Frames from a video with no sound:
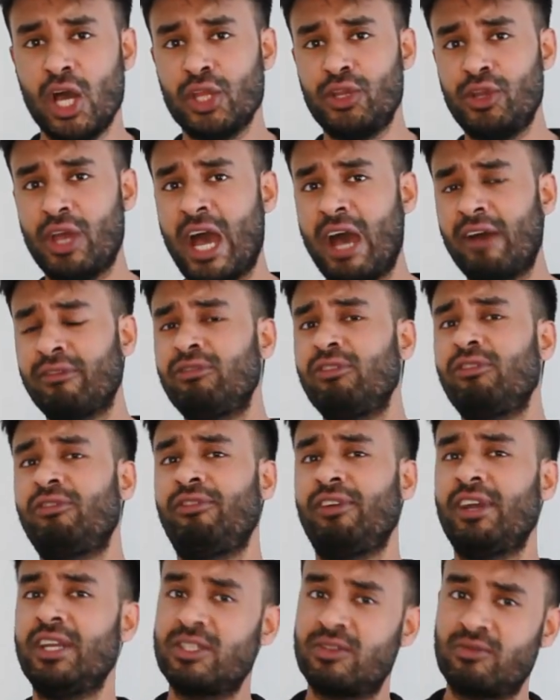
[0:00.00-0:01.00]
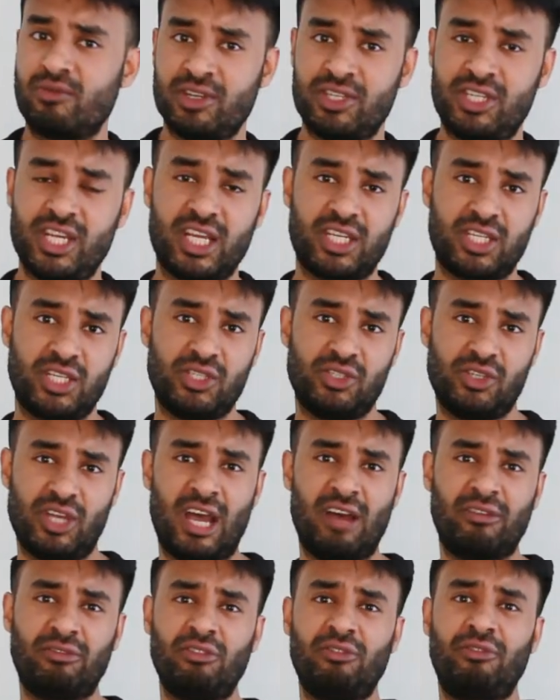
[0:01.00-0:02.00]
You have to face rejections. You
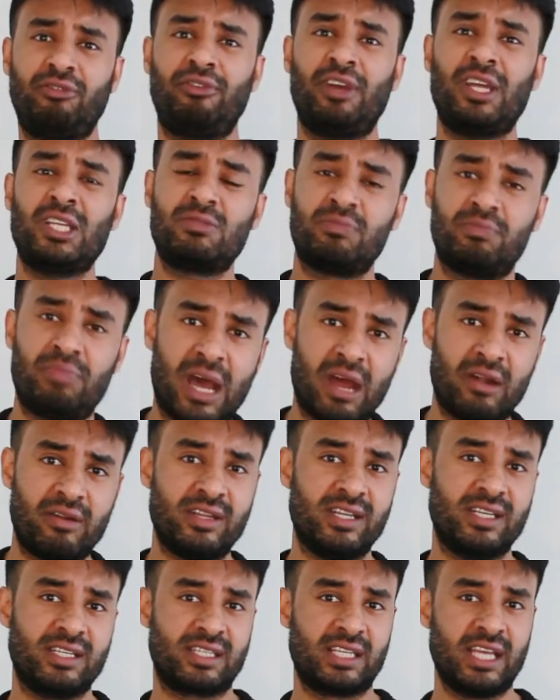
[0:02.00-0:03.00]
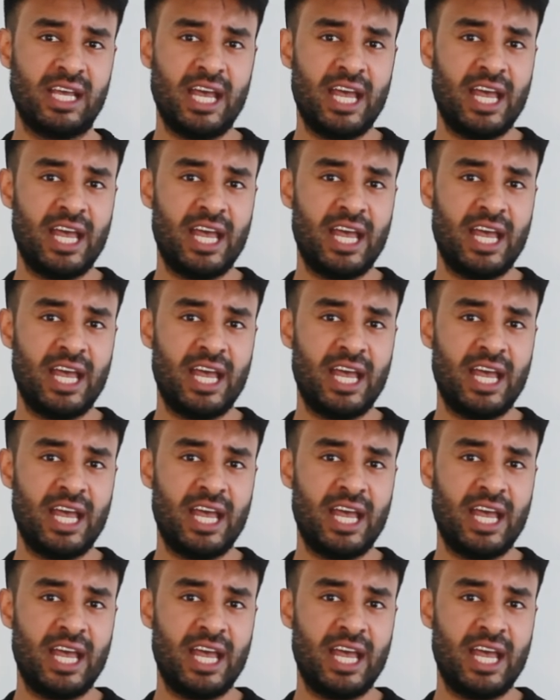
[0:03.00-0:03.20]
have to face barriers